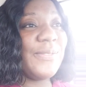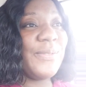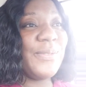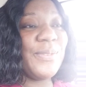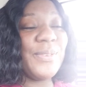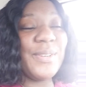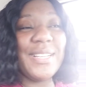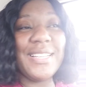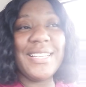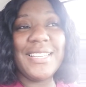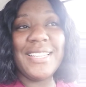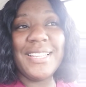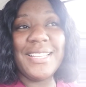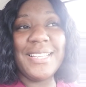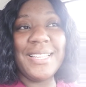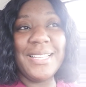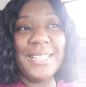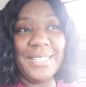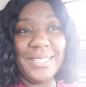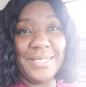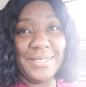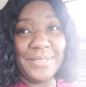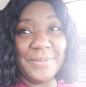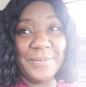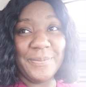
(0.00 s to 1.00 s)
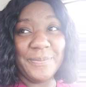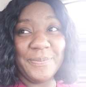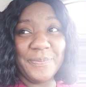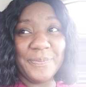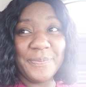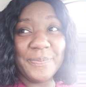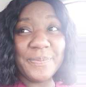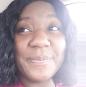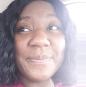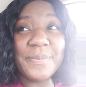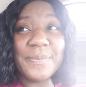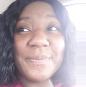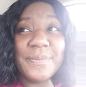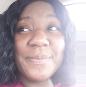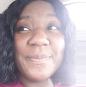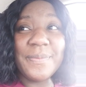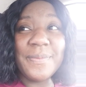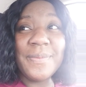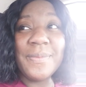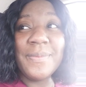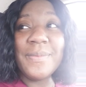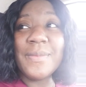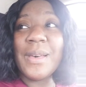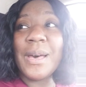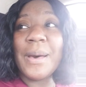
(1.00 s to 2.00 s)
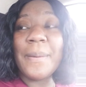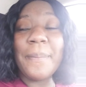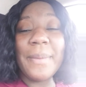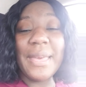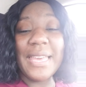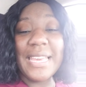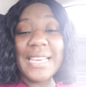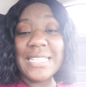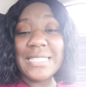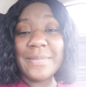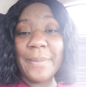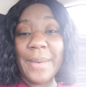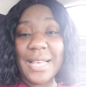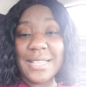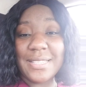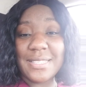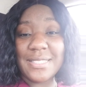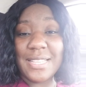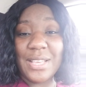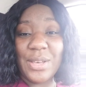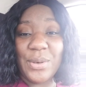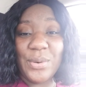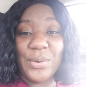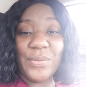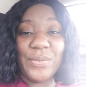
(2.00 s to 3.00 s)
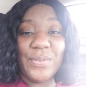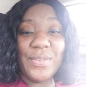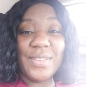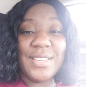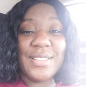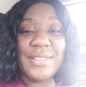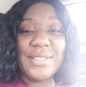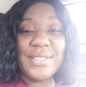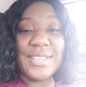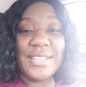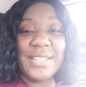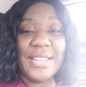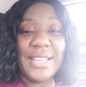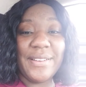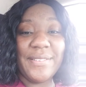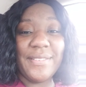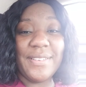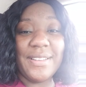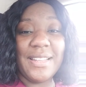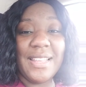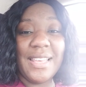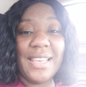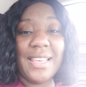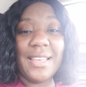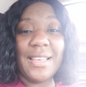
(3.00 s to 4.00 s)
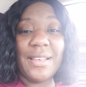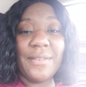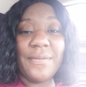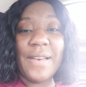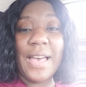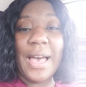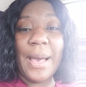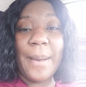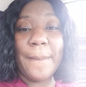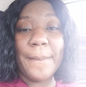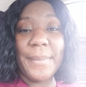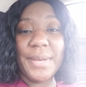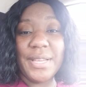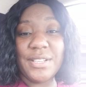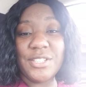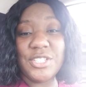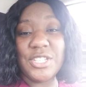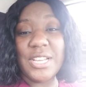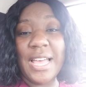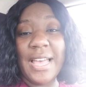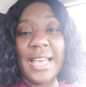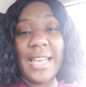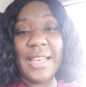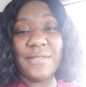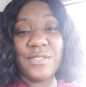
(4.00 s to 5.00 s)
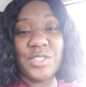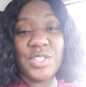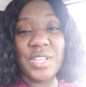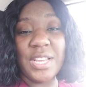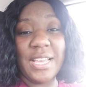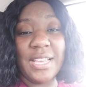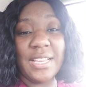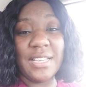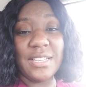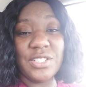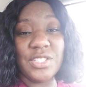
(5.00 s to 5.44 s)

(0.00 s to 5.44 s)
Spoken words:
amaze myself each and every day of how much I have changed. And I'm just so grateful.